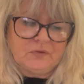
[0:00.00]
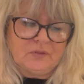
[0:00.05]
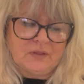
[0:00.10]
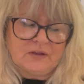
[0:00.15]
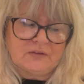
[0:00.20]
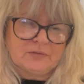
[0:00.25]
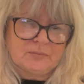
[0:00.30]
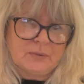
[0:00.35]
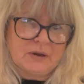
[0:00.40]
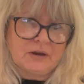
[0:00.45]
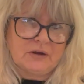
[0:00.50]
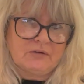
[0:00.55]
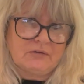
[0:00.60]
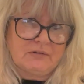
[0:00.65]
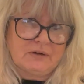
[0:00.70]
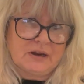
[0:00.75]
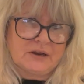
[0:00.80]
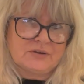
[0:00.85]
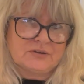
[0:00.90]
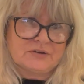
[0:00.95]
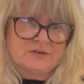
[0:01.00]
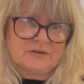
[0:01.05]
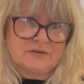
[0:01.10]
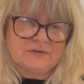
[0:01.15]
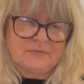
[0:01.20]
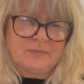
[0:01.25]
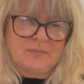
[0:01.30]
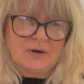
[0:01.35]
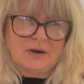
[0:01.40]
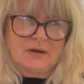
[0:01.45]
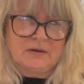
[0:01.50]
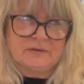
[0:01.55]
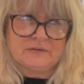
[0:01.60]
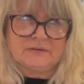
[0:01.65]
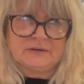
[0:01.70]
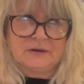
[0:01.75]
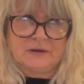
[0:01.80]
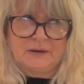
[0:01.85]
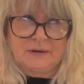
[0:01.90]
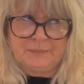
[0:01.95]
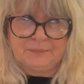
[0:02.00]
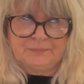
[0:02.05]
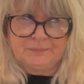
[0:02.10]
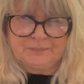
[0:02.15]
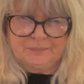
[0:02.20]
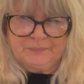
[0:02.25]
that's my corrections from last time.